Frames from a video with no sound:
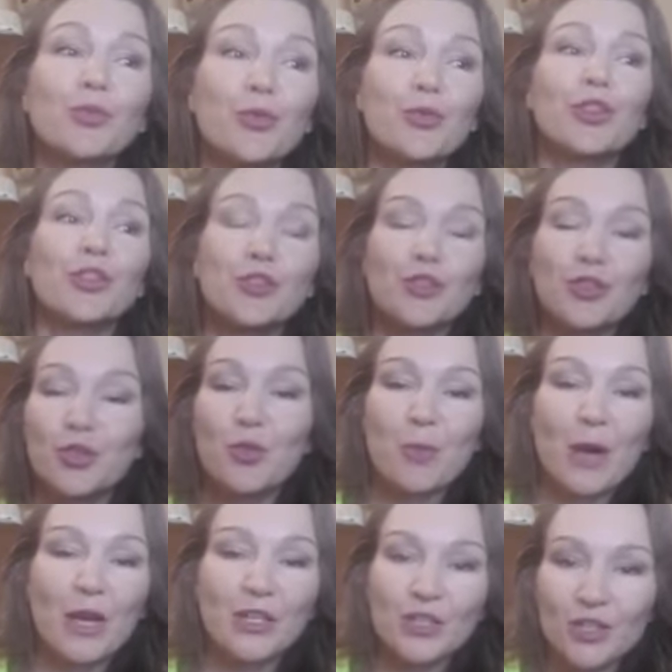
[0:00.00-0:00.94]
putting too
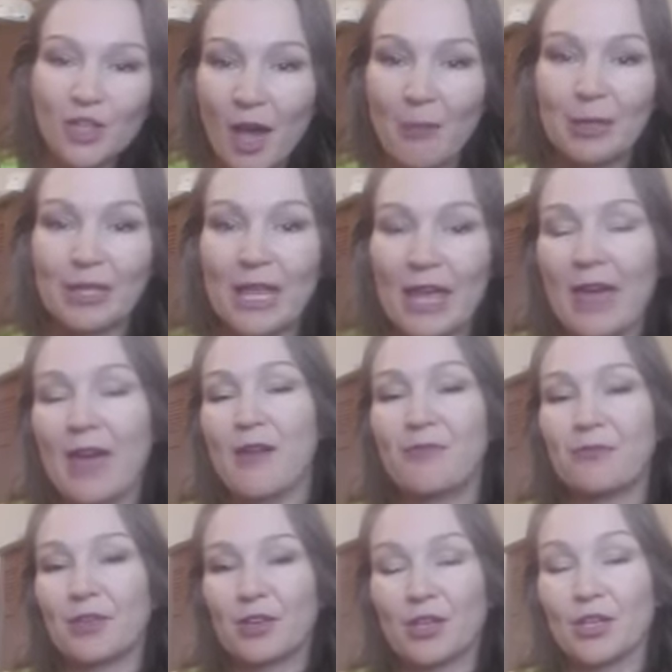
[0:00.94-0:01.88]
much time and
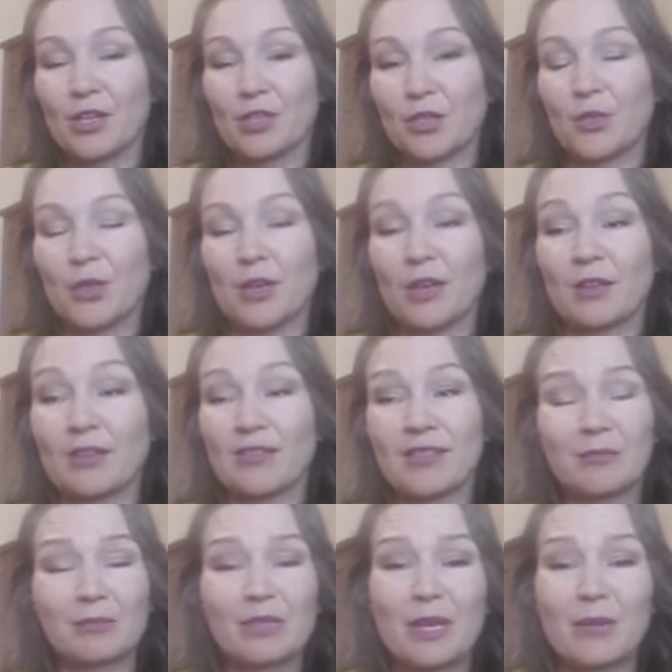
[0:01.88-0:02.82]
effort into it,
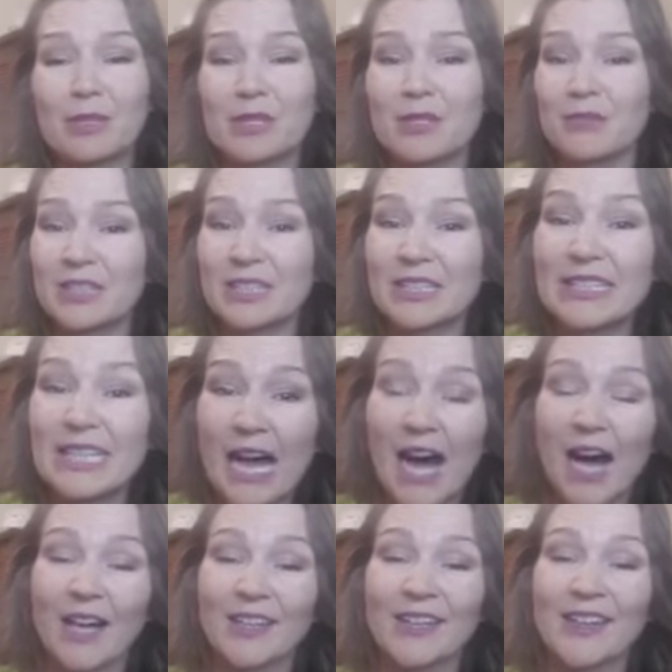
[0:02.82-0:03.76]
sometimes even
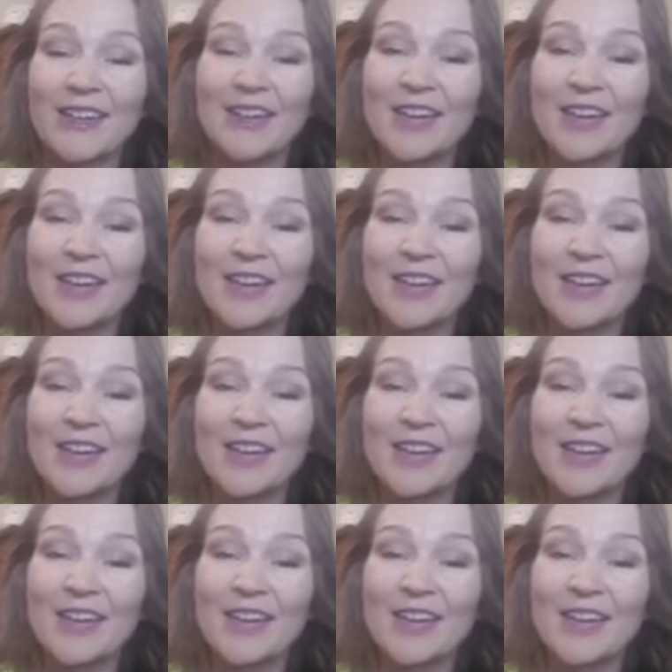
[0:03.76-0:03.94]
none,